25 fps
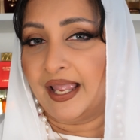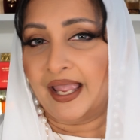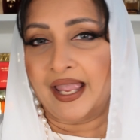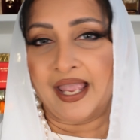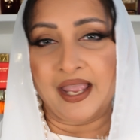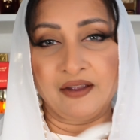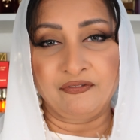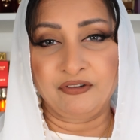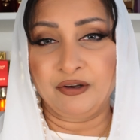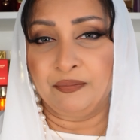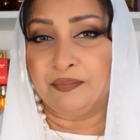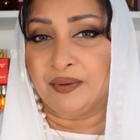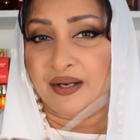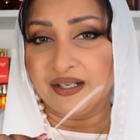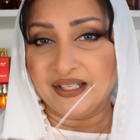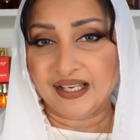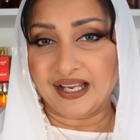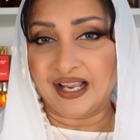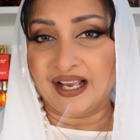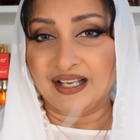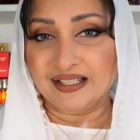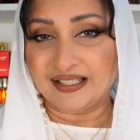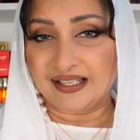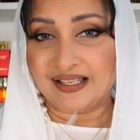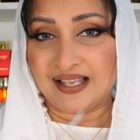Every party
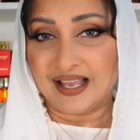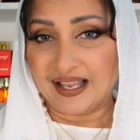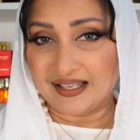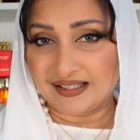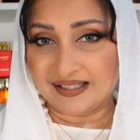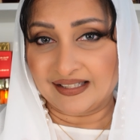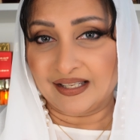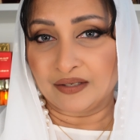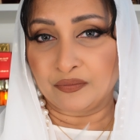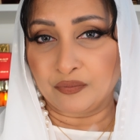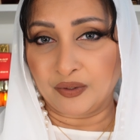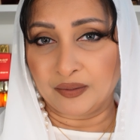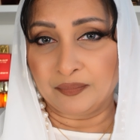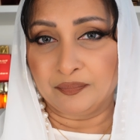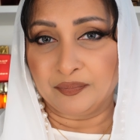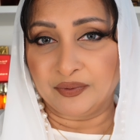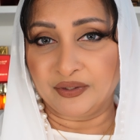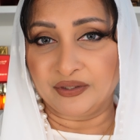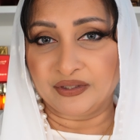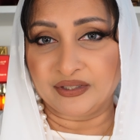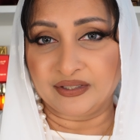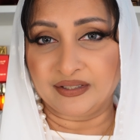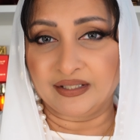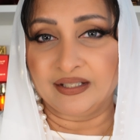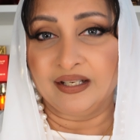has that one
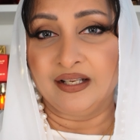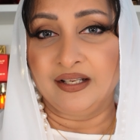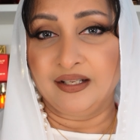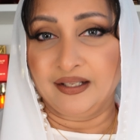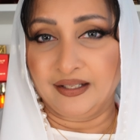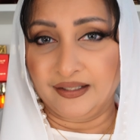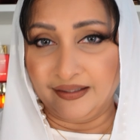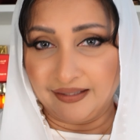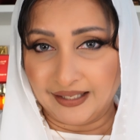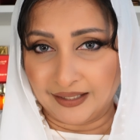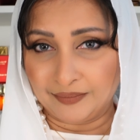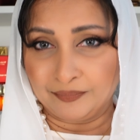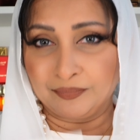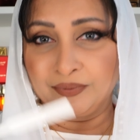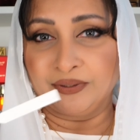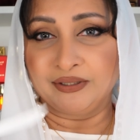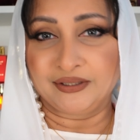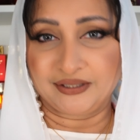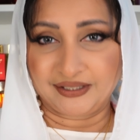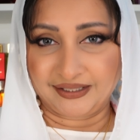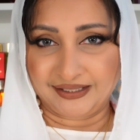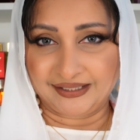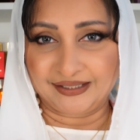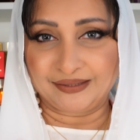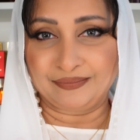person. That
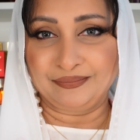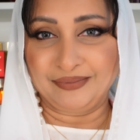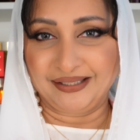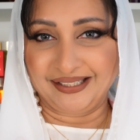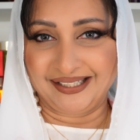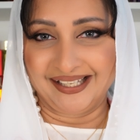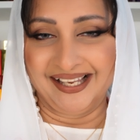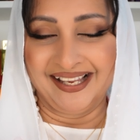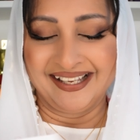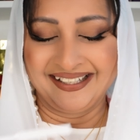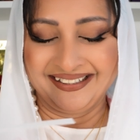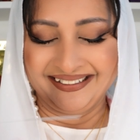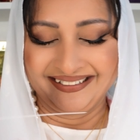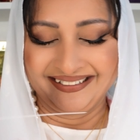person is me.